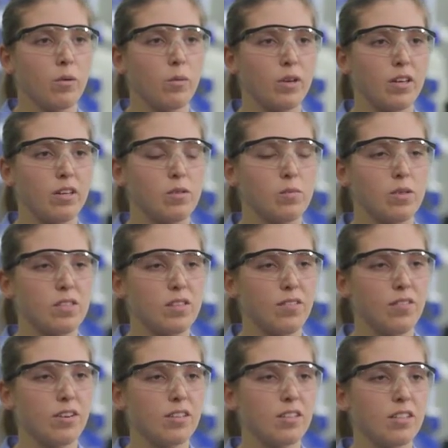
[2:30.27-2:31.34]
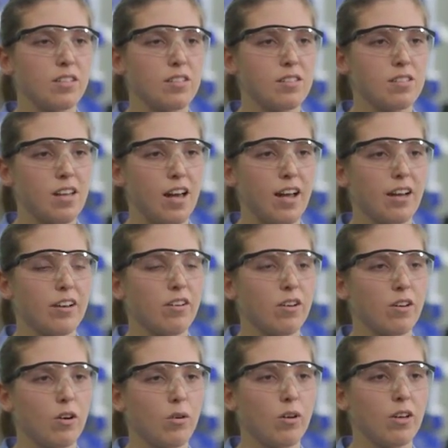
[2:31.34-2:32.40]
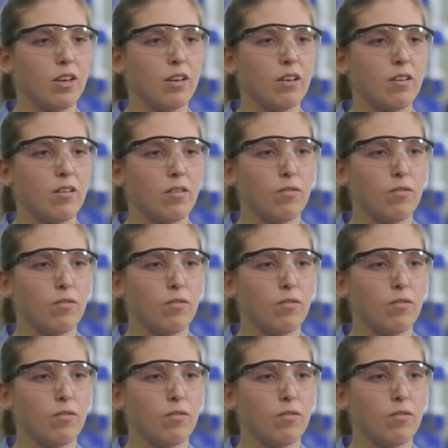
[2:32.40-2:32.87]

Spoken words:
we specifically designed coating